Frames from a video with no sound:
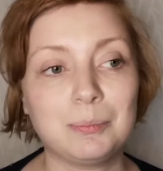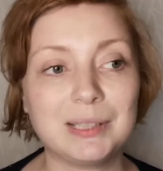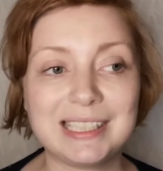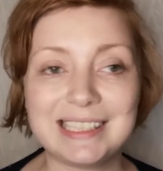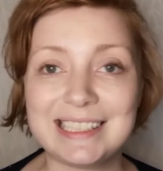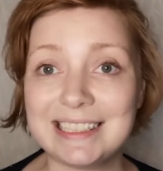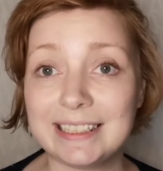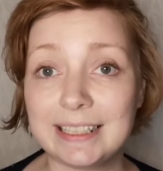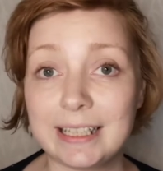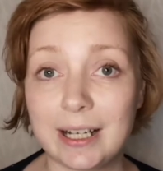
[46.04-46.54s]

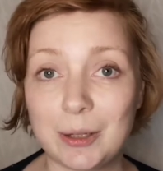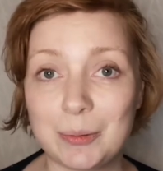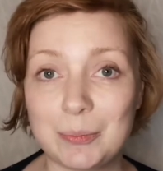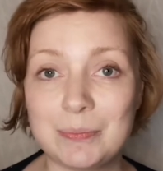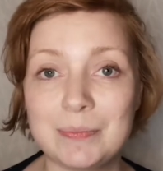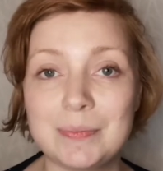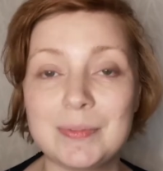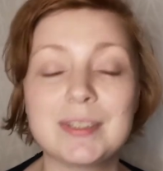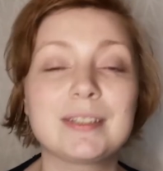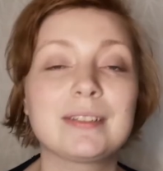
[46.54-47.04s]
bleeding
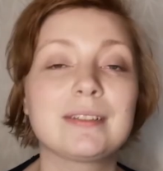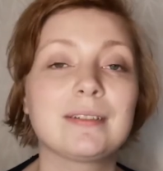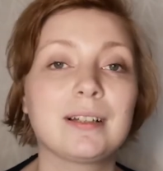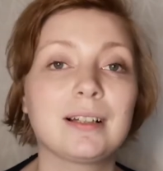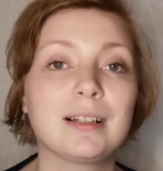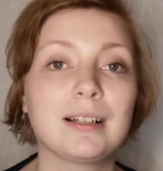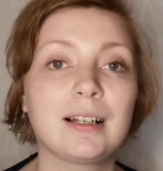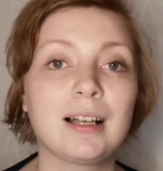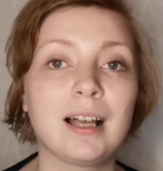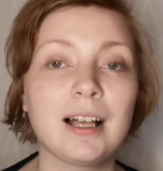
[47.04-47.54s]
gums,
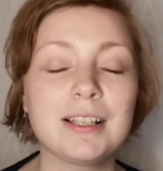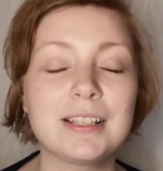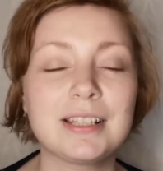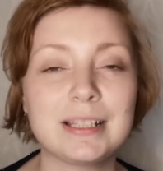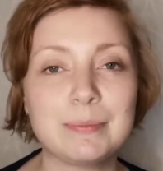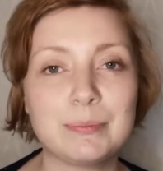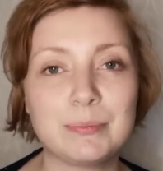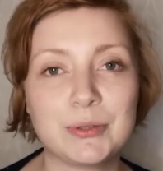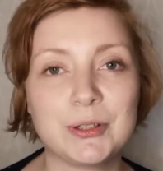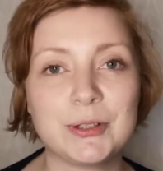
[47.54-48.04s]

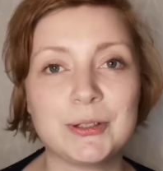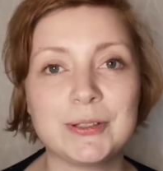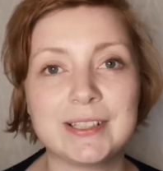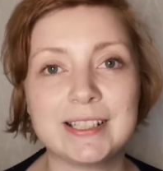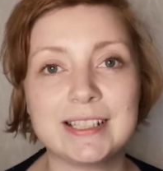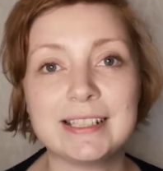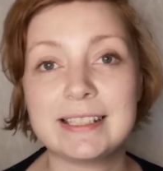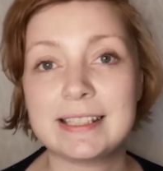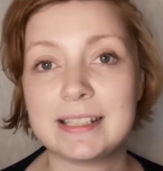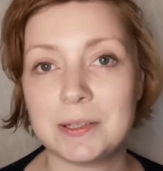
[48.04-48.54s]
cuts and
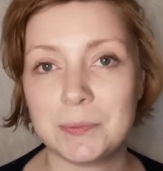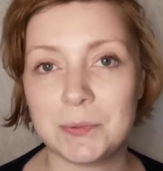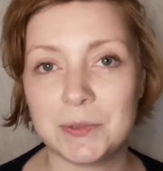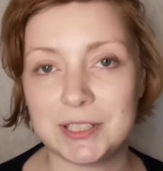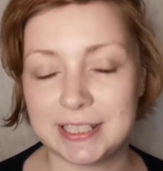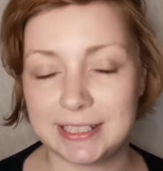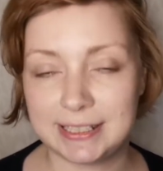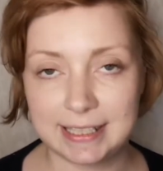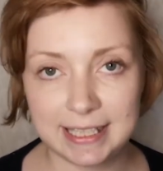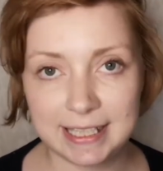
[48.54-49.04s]
bruises that
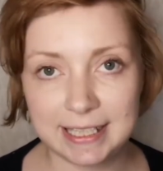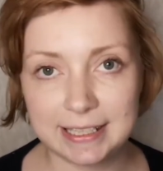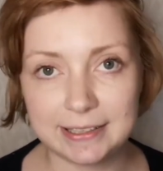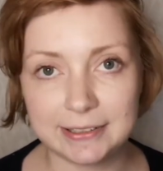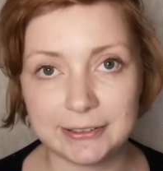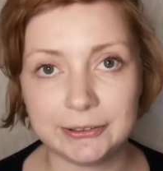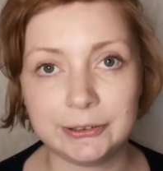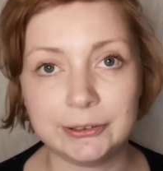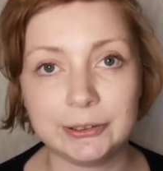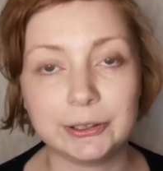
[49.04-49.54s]
wouldn't
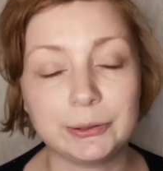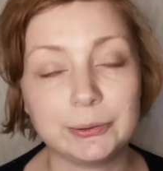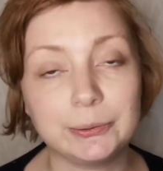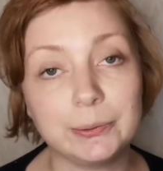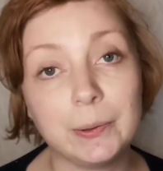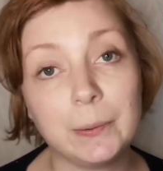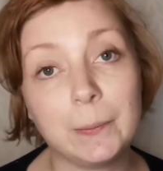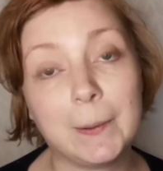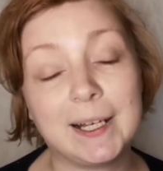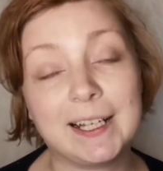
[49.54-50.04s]
heal or
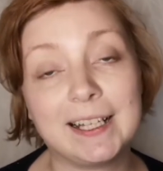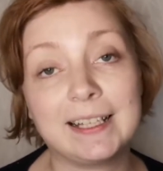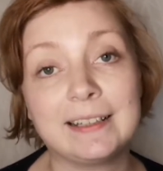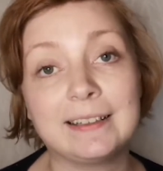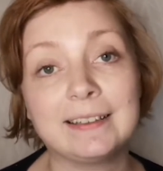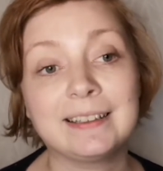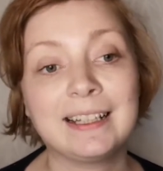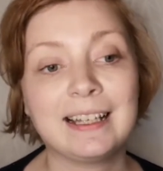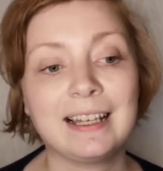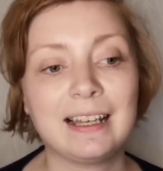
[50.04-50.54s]
go
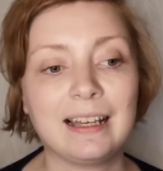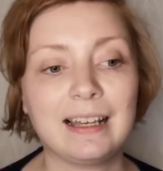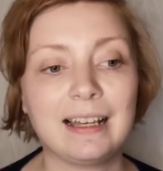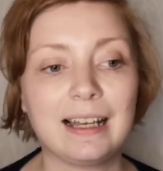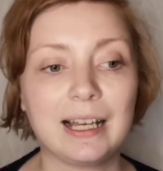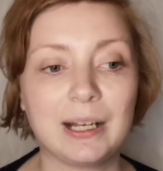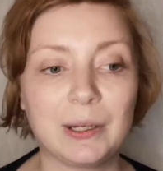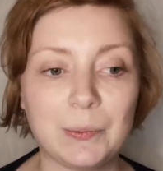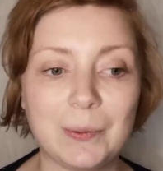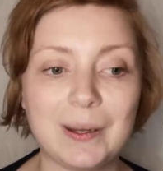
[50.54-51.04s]
away,
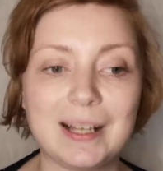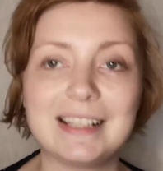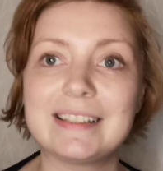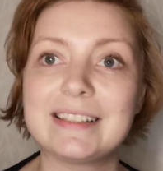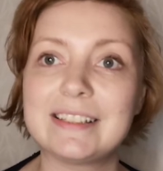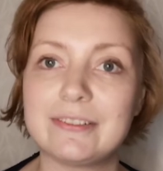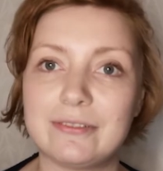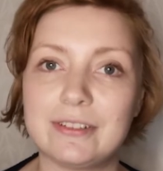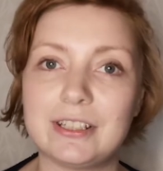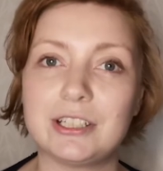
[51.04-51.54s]
and quite
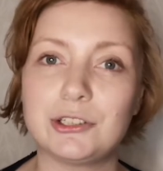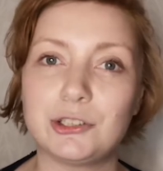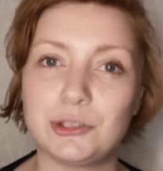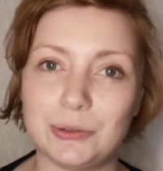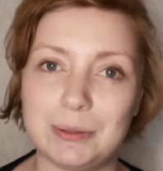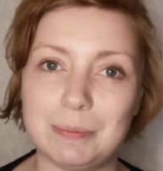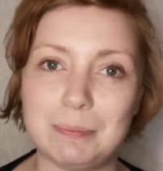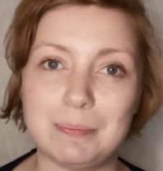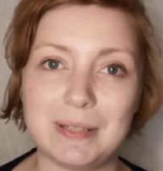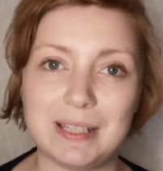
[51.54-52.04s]
severe
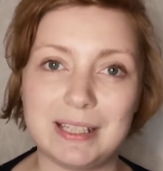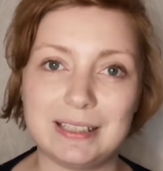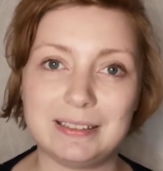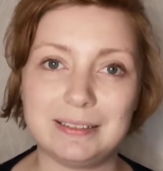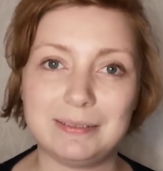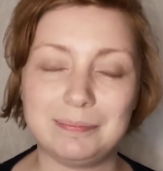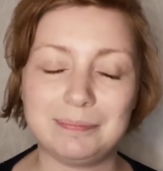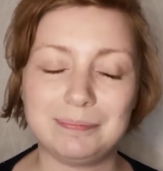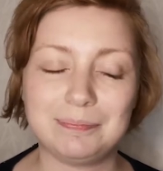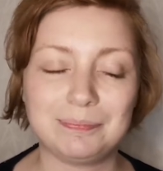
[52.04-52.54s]
joint
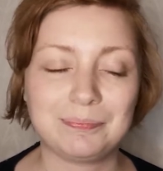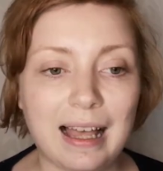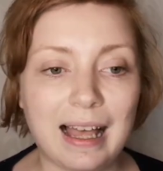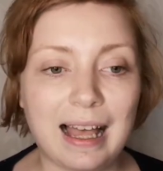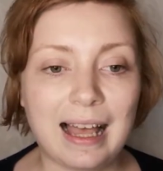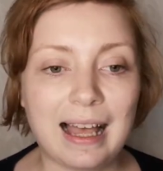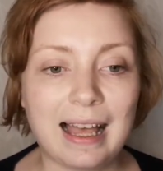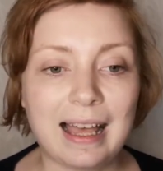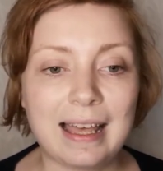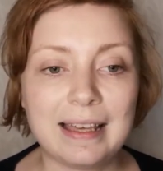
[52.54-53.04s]
pain.
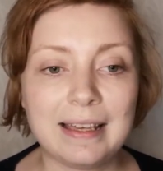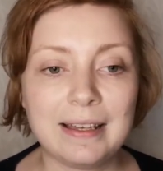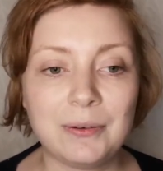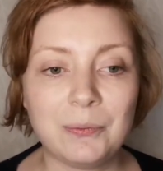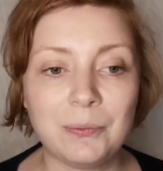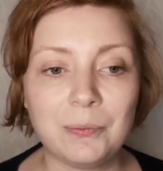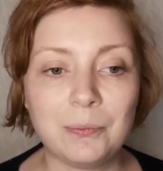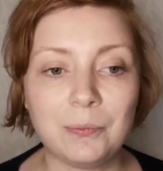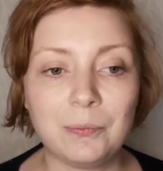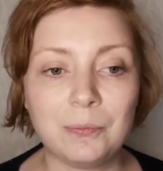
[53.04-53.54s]
I
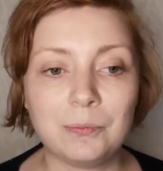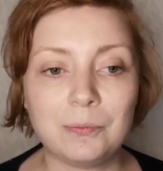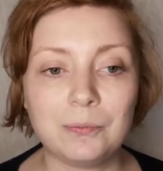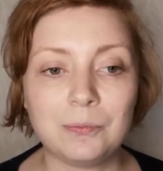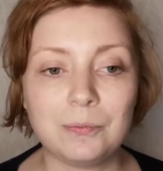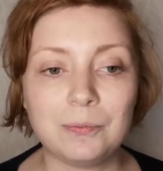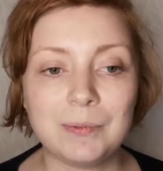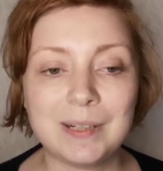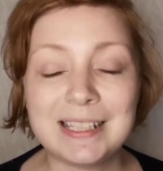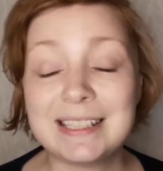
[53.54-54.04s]

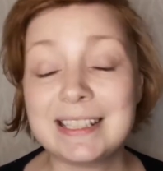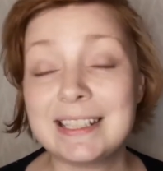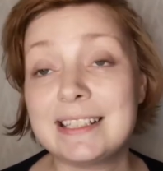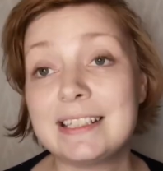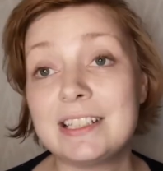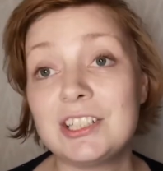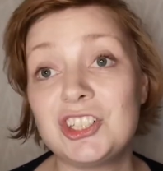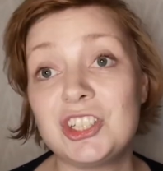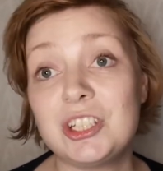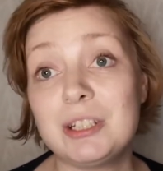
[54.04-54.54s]
went to
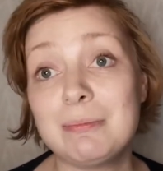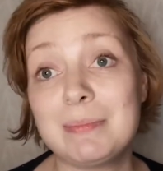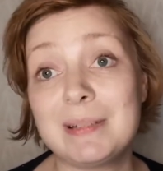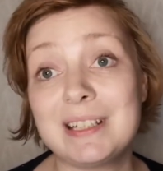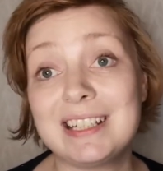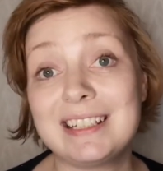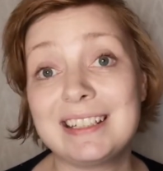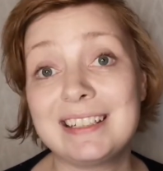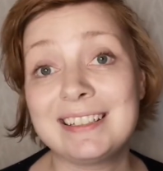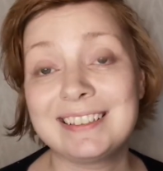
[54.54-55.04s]
the
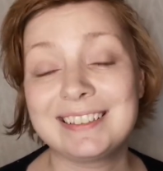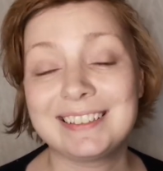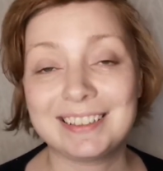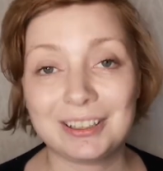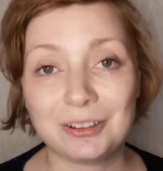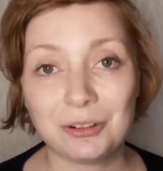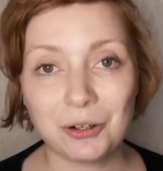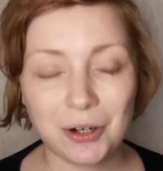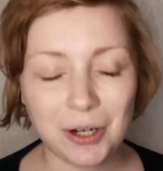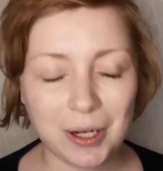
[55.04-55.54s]
GP,
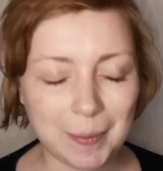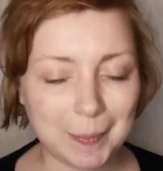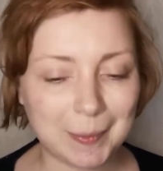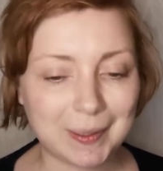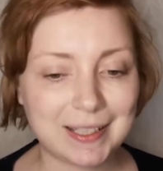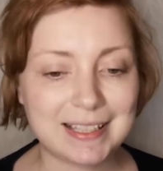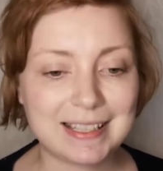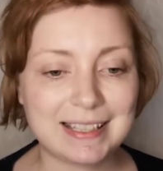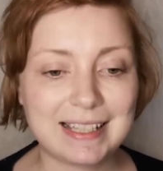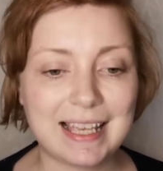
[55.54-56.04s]
got a
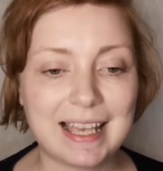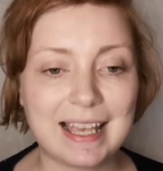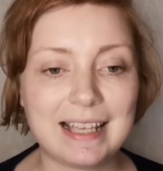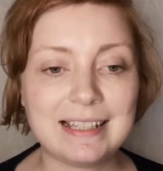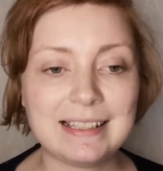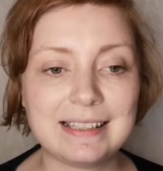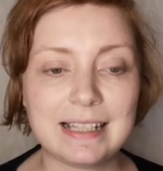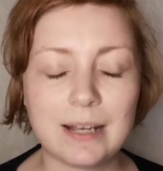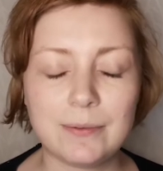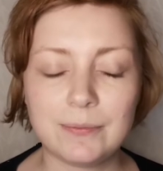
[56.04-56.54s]
blood
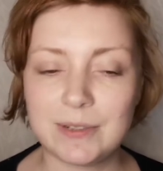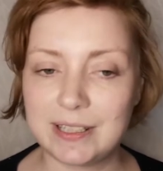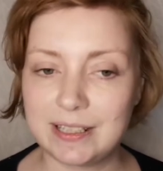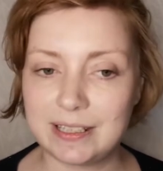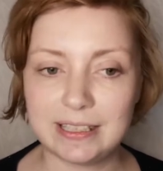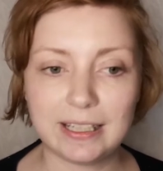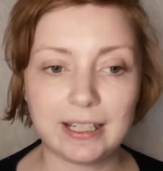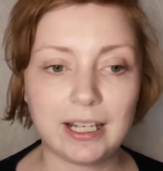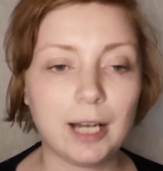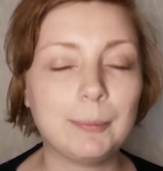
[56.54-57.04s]
test, and
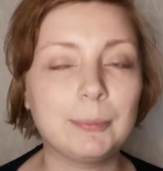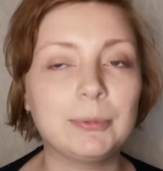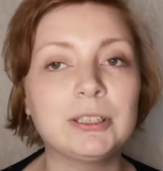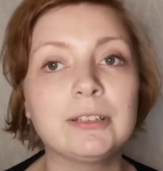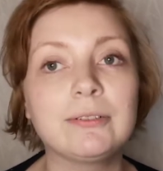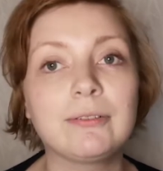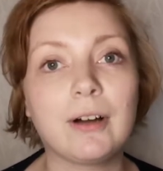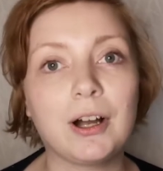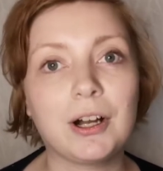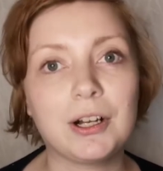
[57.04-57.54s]
within a couple
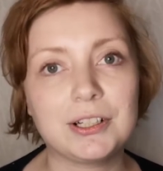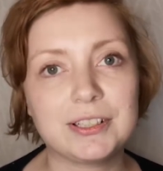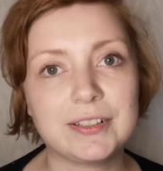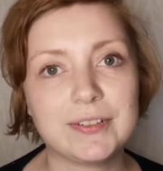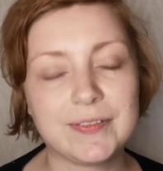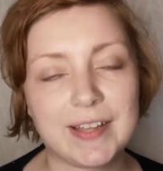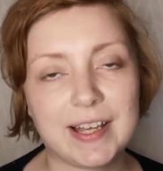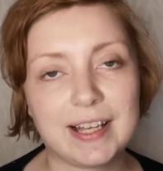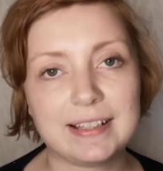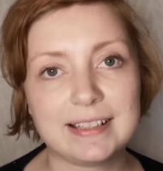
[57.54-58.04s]
of hours
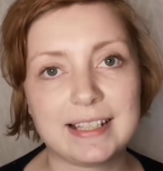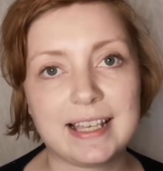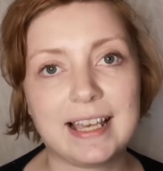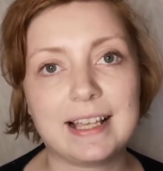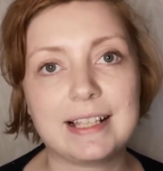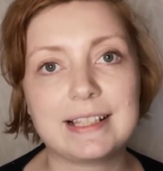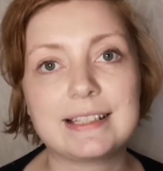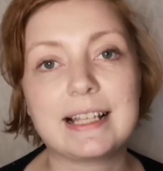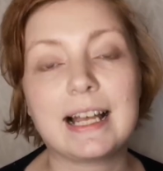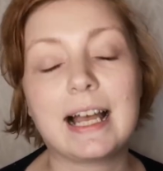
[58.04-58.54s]
of that
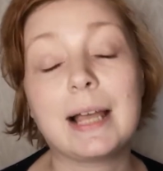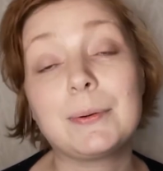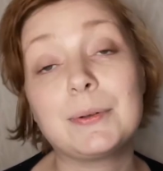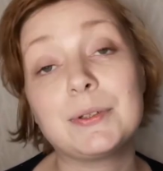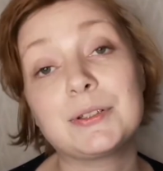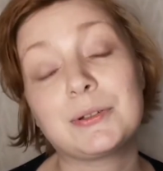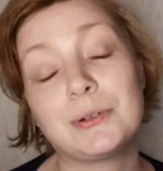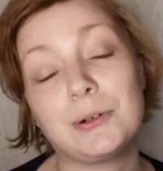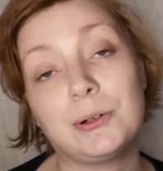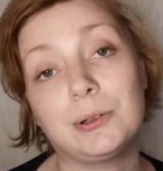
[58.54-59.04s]
test, I
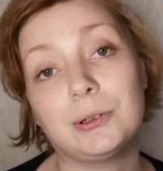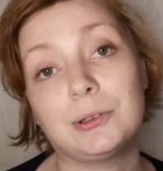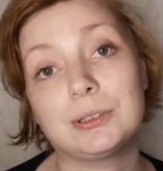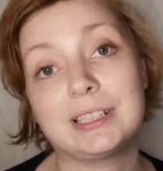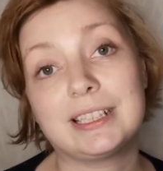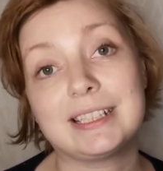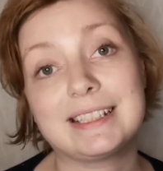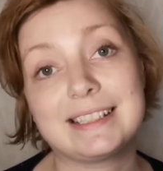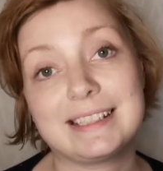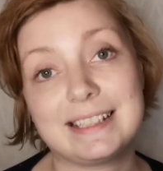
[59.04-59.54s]
was
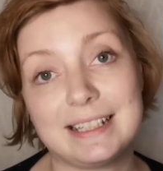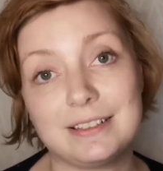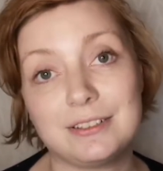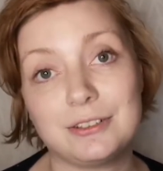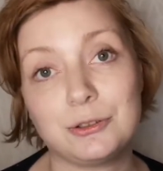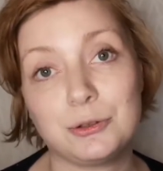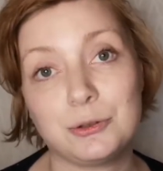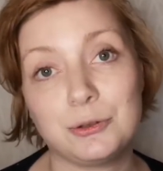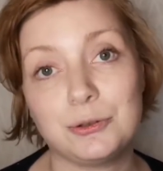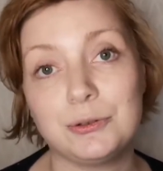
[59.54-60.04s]
called and
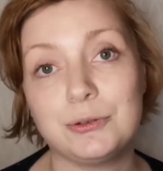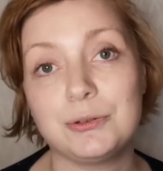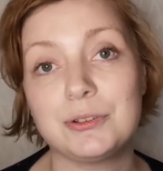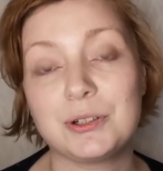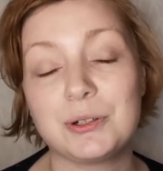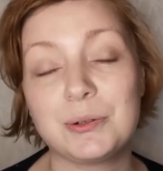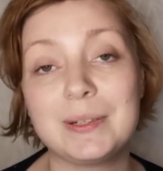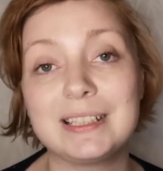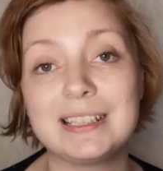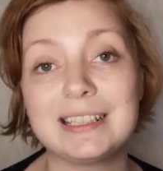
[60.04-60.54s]
sent to
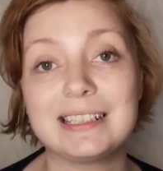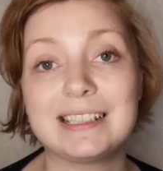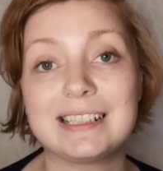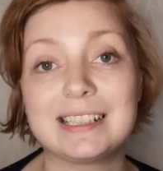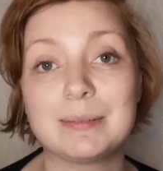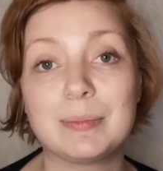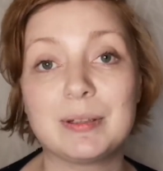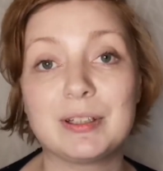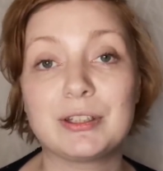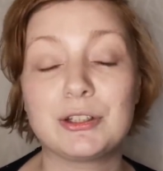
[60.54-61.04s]
the Queen
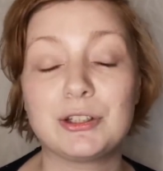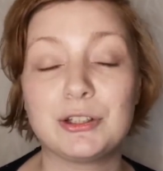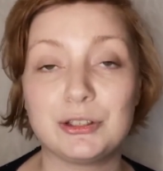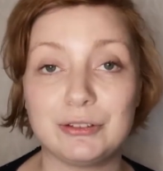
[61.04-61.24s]
Elizabeth